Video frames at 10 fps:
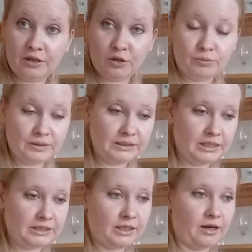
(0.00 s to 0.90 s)
You will see
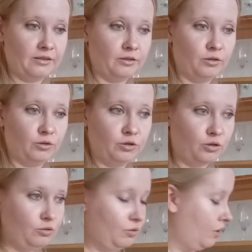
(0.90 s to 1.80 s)
it's either raw
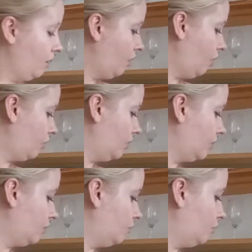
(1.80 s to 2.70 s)
dough on it
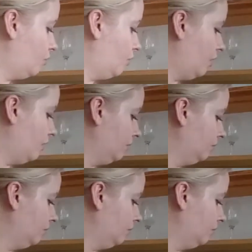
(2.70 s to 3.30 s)
or